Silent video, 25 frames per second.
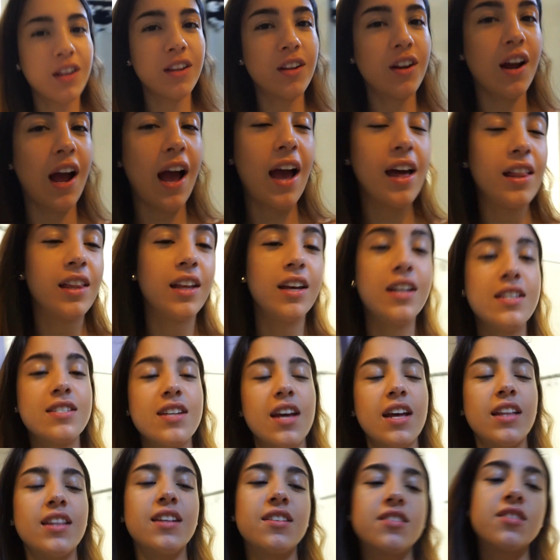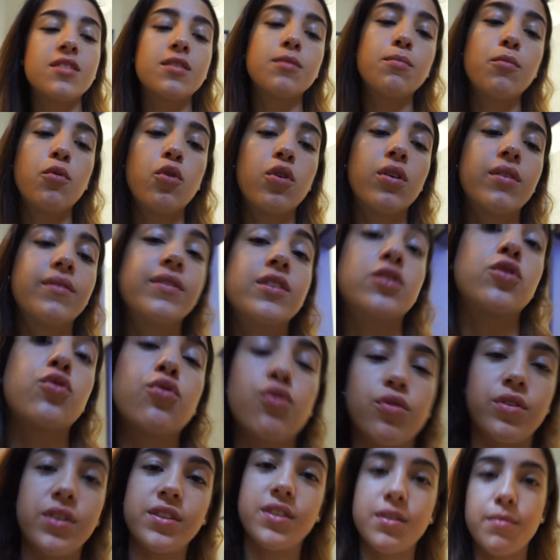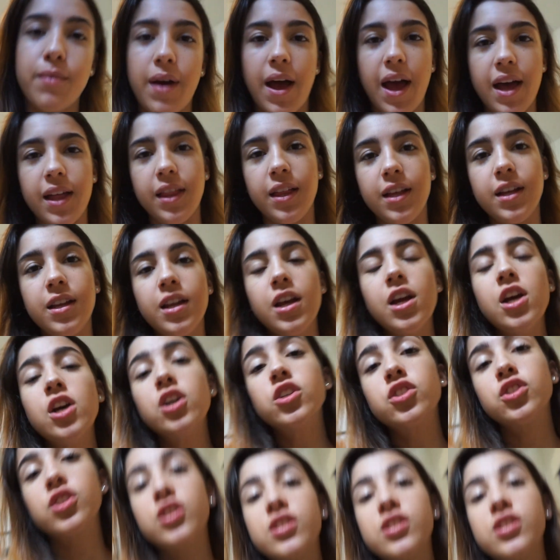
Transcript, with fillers: other island. And this is a more of a tourism island. So